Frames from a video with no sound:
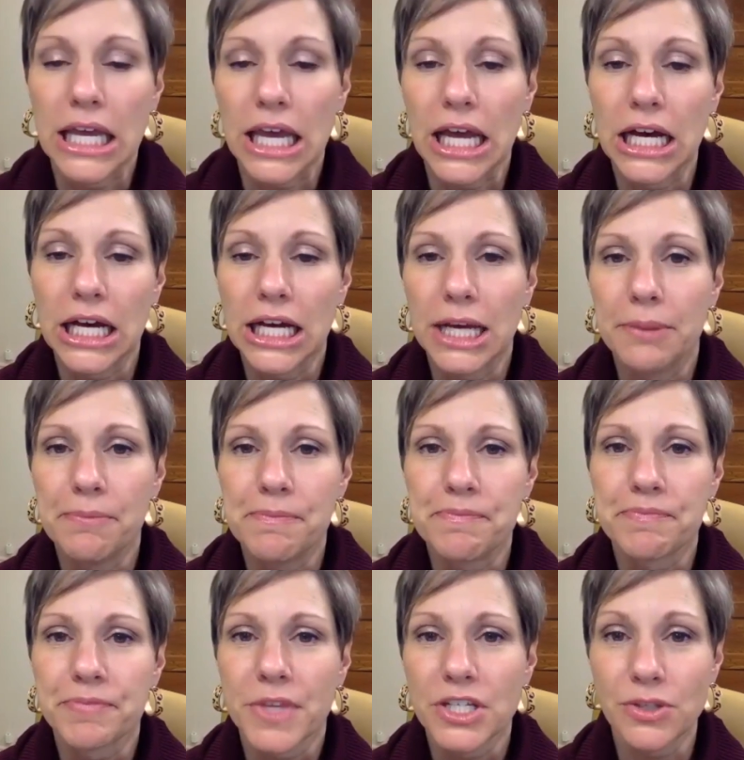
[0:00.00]

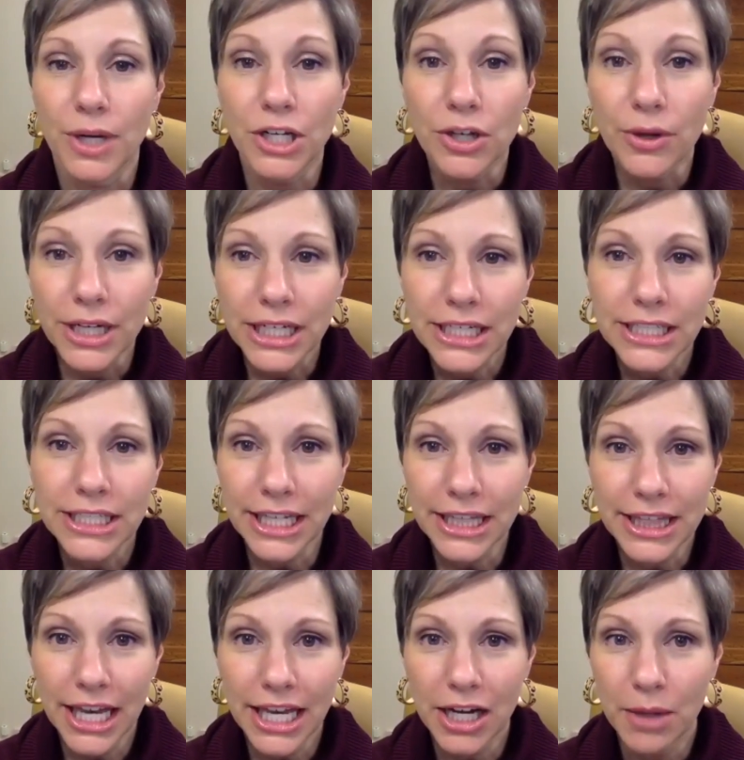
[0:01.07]
So I know I need to get
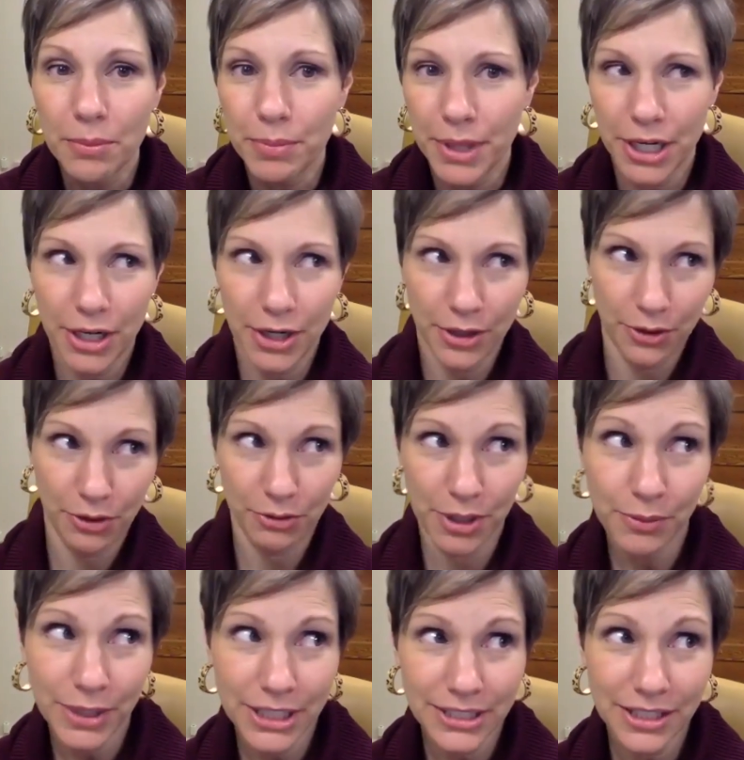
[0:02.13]
that up there 3
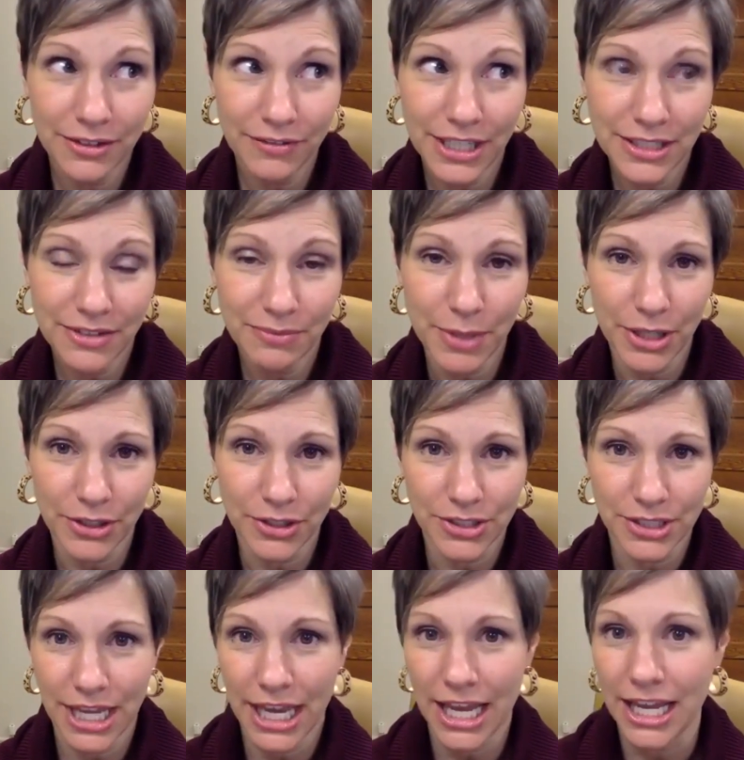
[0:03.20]
weeks in advance of Mother's
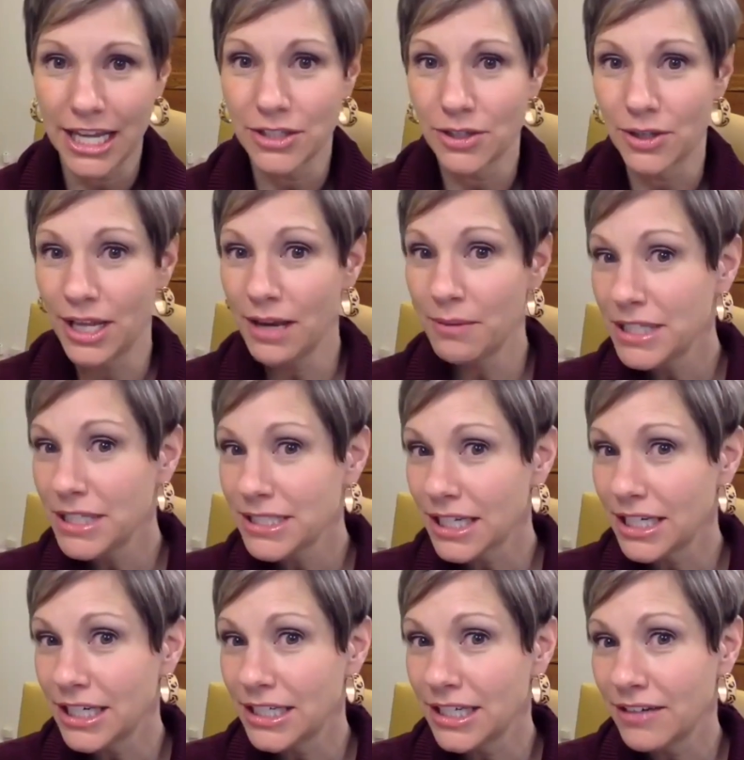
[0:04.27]
Day. And so that means I
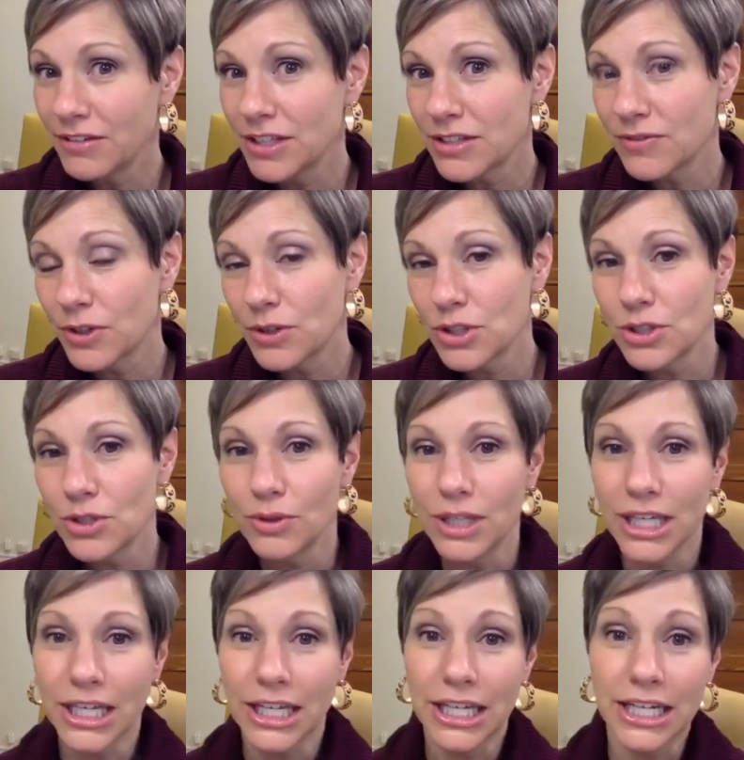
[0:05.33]
need to have this photo shoot
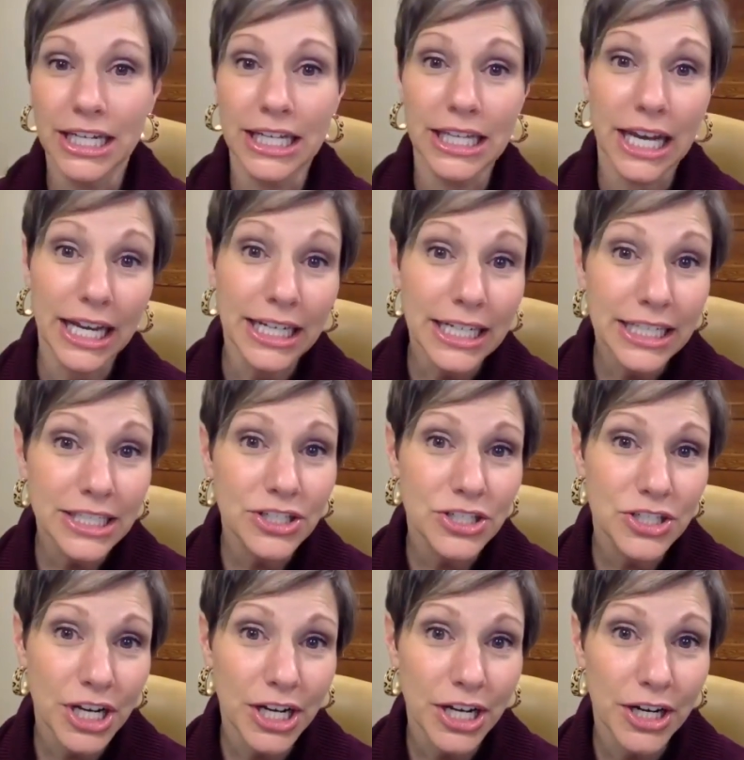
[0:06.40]
then, and I need to
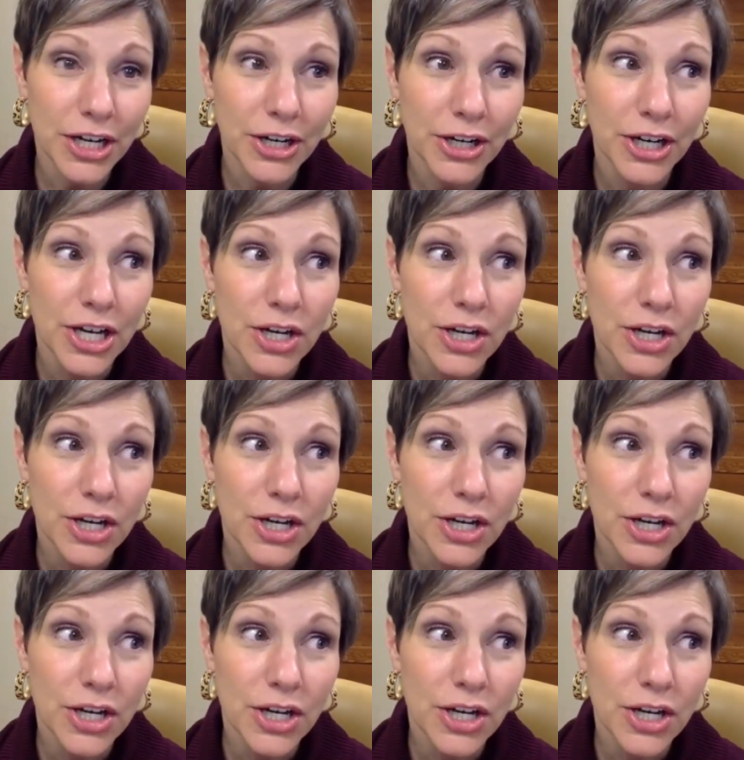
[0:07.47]
share